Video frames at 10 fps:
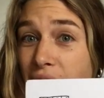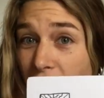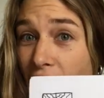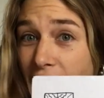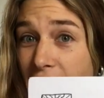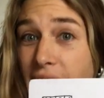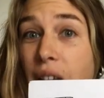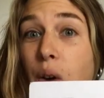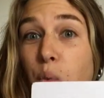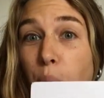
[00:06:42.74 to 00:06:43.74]
cut
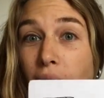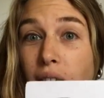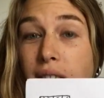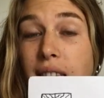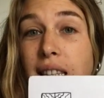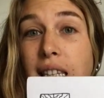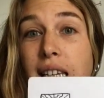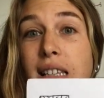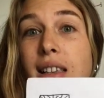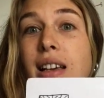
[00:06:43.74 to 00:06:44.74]
it, welded
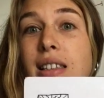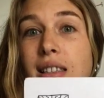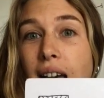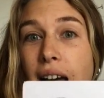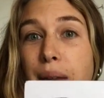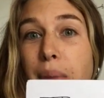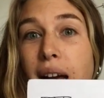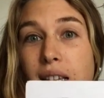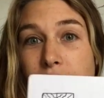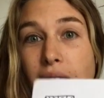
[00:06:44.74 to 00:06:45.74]
these side
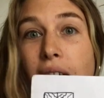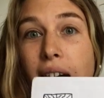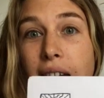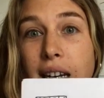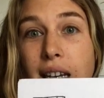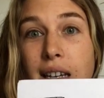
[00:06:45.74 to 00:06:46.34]
by side.